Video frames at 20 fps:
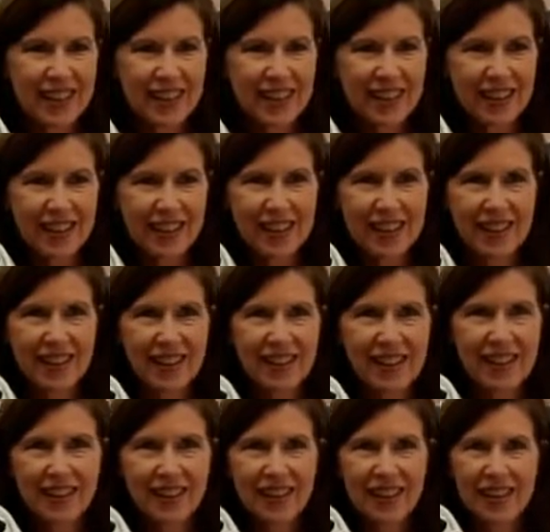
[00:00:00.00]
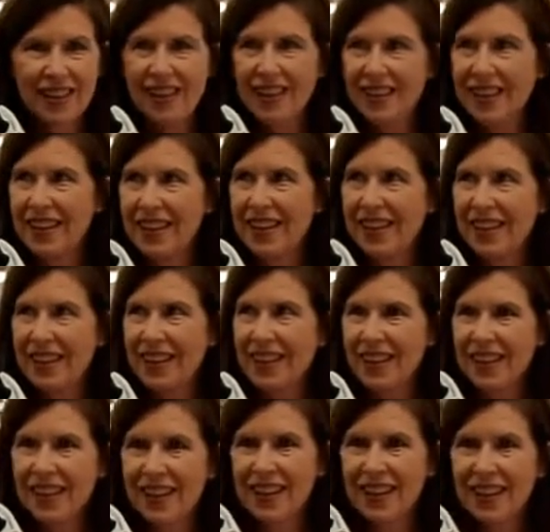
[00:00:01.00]

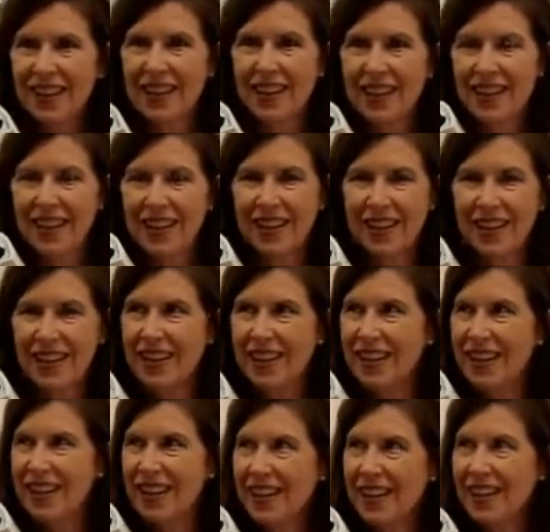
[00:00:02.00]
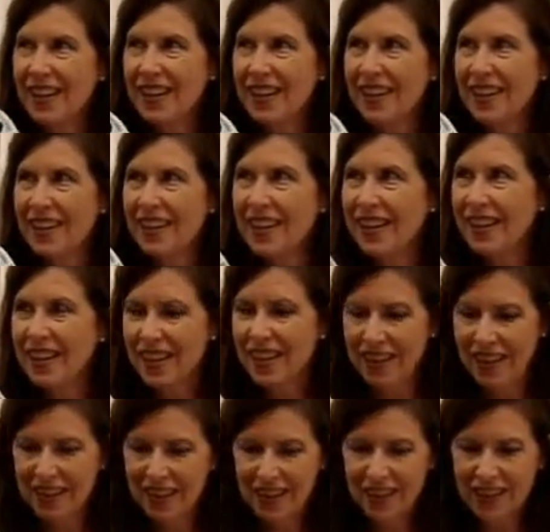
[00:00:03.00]

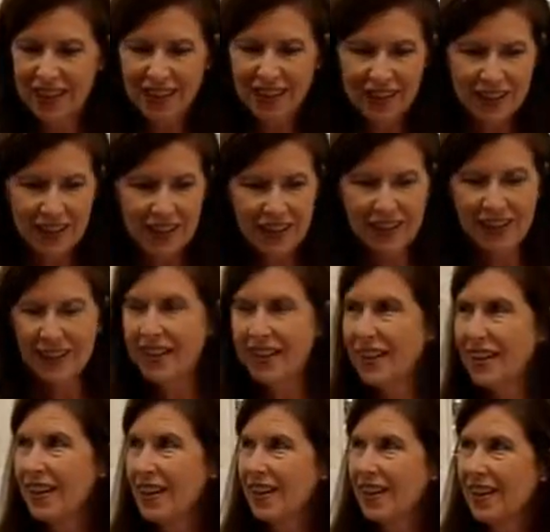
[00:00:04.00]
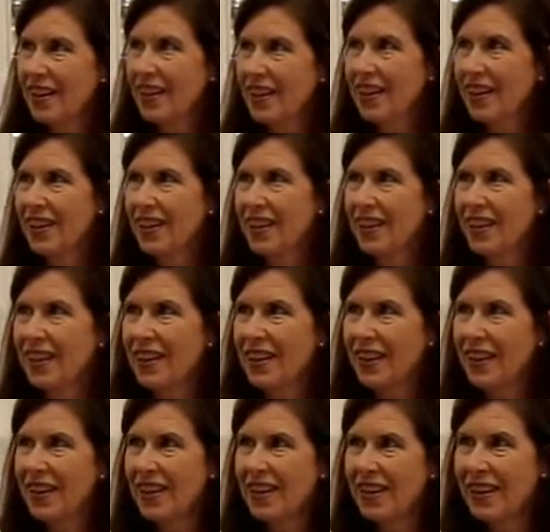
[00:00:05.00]

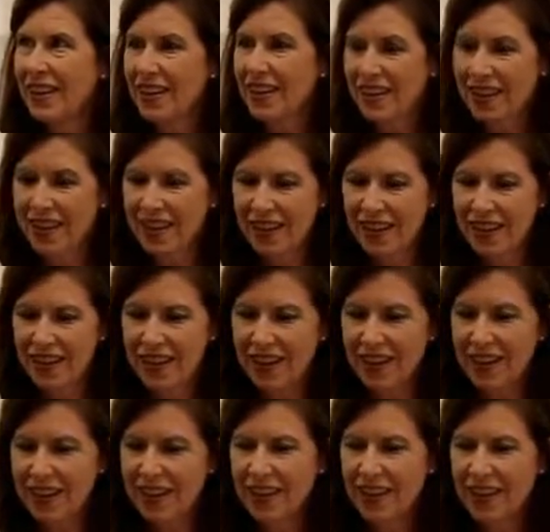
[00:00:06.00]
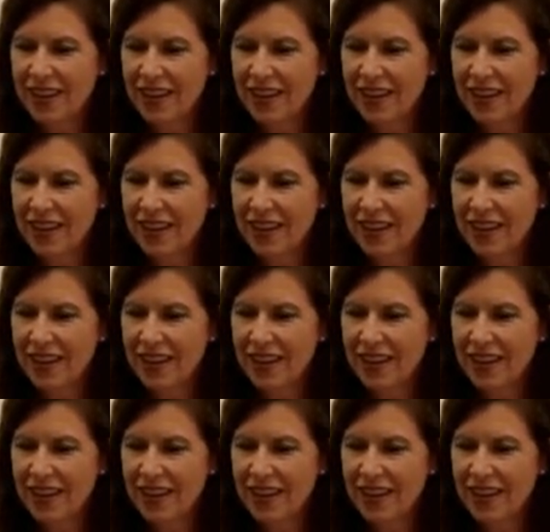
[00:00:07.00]
(not speaking)